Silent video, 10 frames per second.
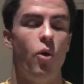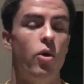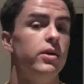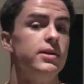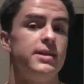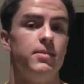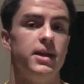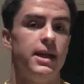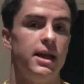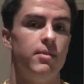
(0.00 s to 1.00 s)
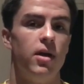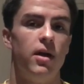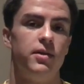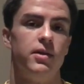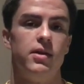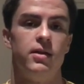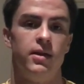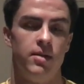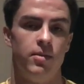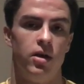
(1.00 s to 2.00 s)
or send me an email in
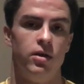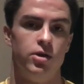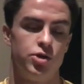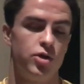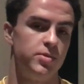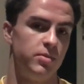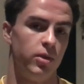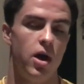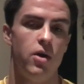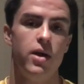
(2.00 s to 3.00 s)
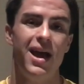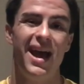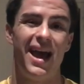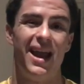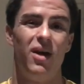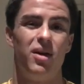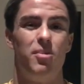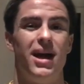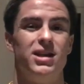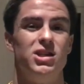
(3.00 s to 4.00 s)
the email in the description below, and I'll get
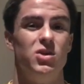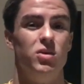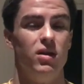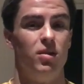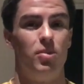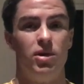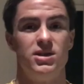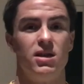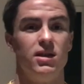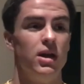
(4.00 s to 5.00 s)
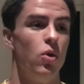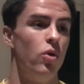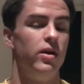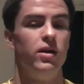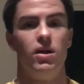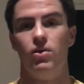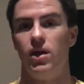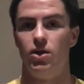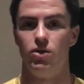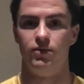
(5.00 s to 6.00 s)
back to you either personally or in a
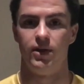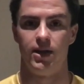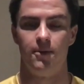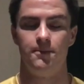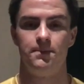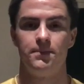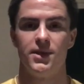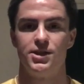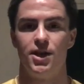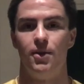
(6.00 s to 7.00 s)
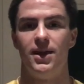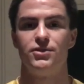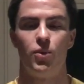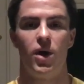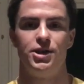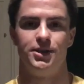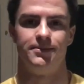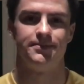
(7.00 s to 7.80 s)
new video. So thanks for watching.